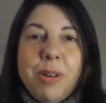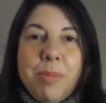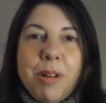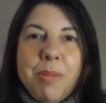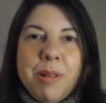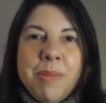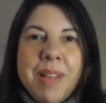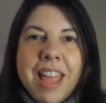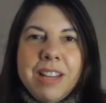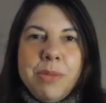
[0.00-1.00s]

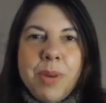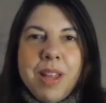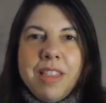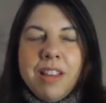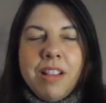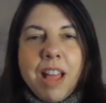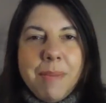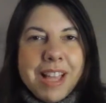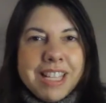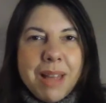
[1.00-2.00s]
problem, and where the
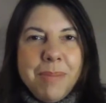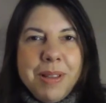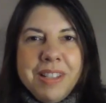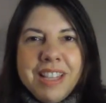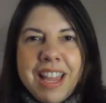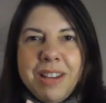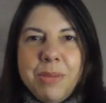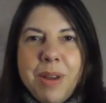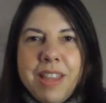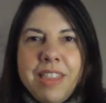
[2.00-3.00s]
climax happens,
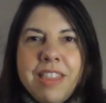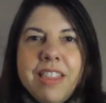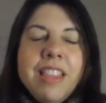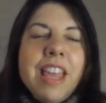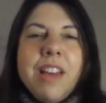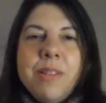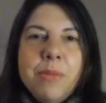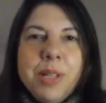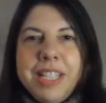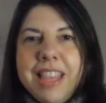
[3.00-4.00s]
and where
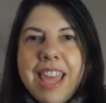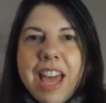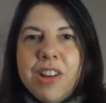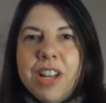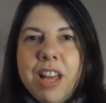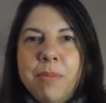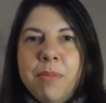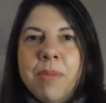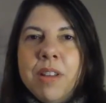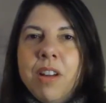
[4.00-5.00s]
we see the
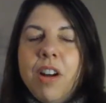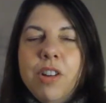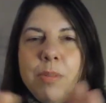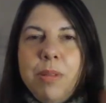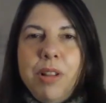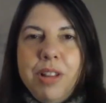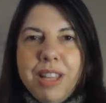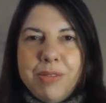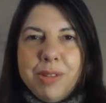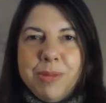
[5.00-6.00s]
outcome on a plot
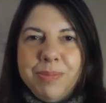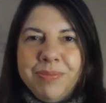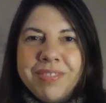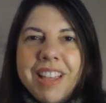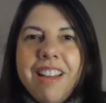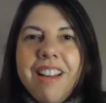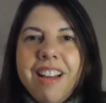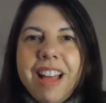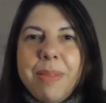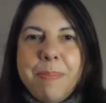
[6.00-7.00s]
level.
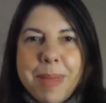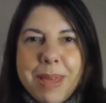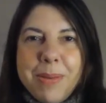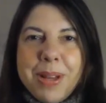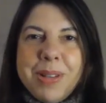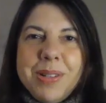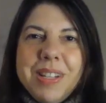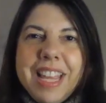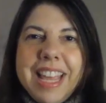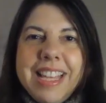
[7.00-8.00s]
B world
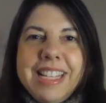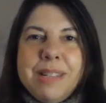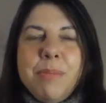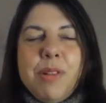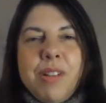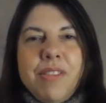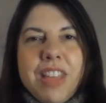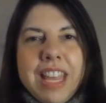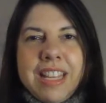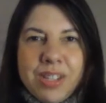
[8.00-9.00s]
is more of
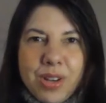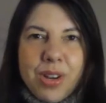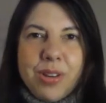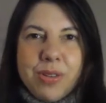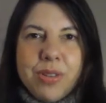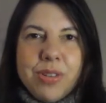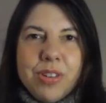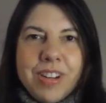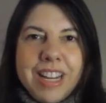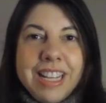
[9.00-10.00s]
the internal
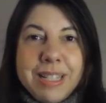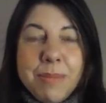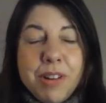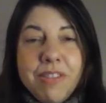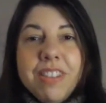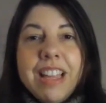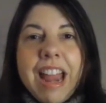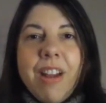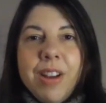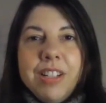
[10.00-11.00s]
story. It's more of the
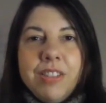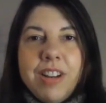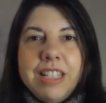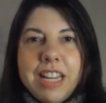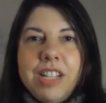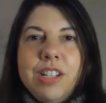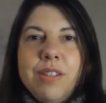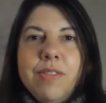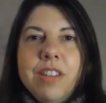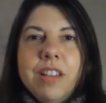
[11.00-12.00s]
characterization
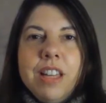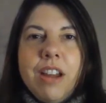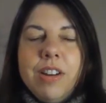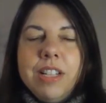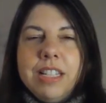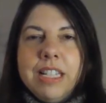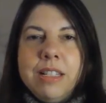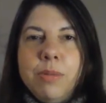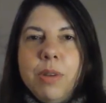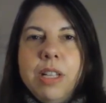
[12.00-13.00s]
of the characters.
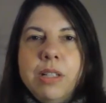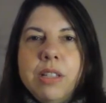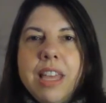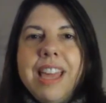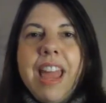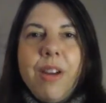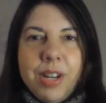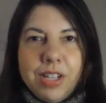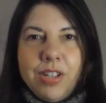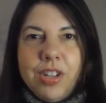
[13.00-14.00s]
It's their
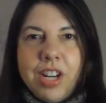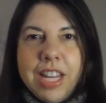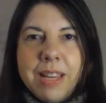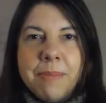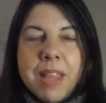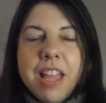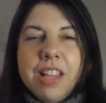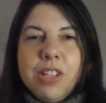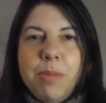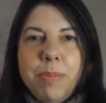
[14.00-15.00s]
character journey.
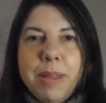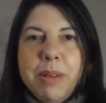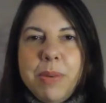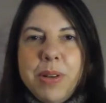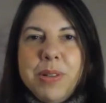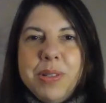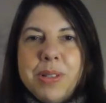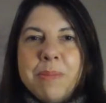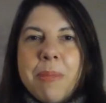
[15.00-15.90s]
So B world,